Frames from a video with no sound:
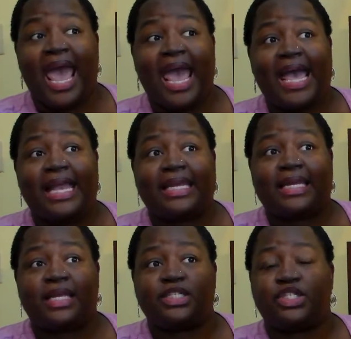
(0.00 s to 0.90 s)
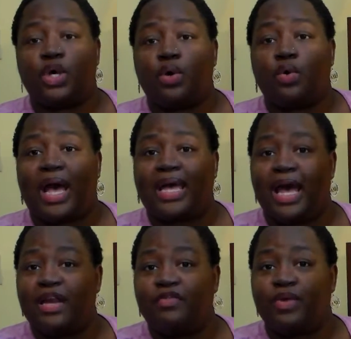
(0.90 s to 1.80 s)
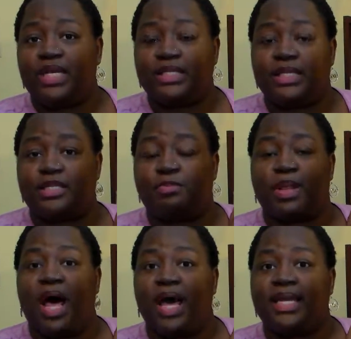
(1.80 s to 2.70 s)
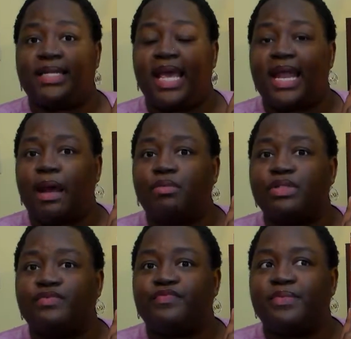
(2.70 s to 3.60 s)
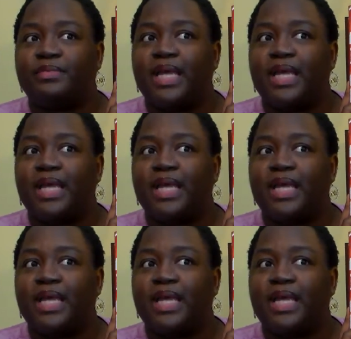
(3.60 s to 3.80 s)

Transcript: And so I kind of went into this blind, and I was